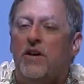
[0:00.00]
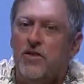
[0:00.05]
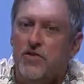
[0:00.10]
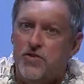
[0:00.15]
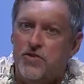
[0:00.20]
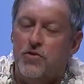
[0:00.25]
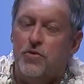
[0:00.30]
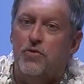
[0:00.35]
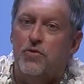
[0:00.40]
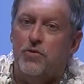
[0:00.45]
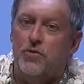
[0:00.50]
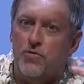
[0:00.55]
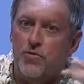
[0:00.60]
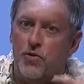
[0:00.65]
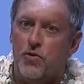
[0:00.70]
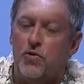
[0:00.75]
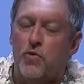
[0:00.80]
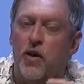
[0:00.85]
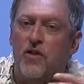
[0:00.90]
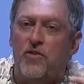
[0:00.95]
to
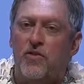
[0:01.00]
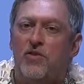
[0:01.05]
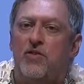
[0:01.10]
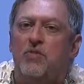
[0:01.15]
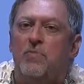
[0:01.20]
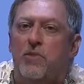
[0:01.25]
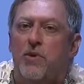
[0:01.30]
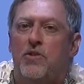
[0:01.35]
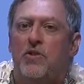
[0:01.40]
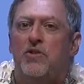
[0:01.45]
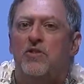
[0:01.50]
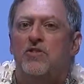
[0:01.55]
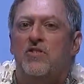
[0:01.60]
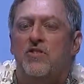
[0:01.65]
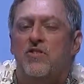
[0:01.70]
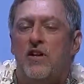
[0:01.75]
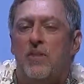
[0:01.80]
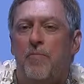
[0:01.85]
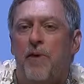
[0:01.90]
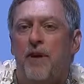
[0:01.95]
create the
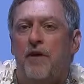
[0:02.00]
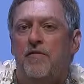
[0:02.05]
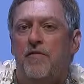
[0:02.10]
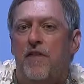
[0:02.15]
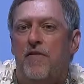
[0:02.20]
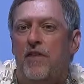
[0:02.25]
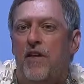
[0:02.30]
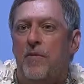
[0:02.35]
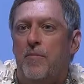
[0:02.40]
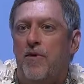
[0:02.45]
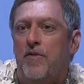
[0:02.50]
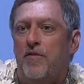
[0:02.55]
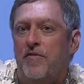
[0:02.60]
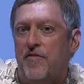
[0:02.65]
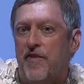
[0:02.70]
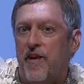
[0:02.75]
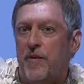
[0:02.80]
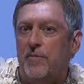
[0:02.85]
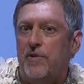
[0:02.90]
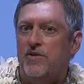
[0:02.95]
experiences that benefit them and their
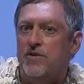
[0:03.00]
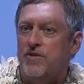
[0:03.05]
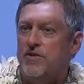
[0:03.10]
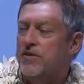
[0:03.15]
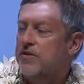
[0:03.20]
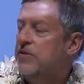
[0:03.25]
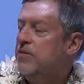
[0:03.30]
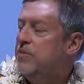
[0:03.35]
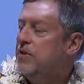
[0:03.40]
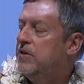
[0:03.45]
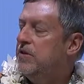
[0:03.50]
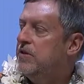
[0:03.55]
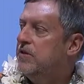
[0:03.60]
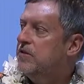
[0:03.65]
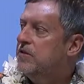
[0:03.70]
families and their communities.